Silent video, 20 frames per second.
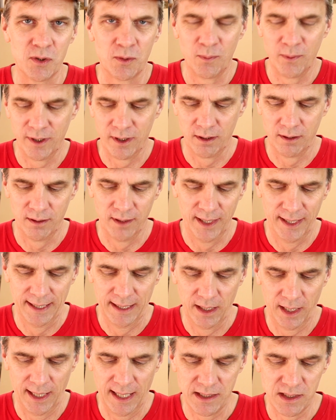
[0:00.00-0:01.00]
Twitter
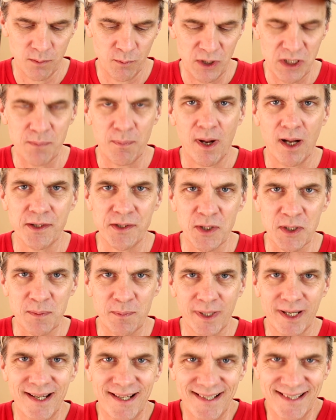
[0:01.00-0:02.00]
and I got some responses,
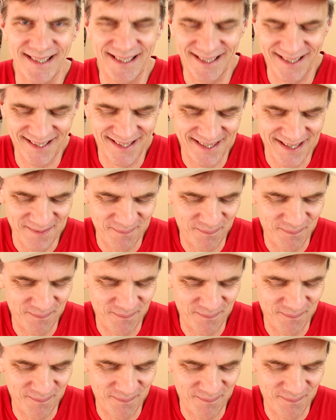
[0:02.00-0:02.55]
but the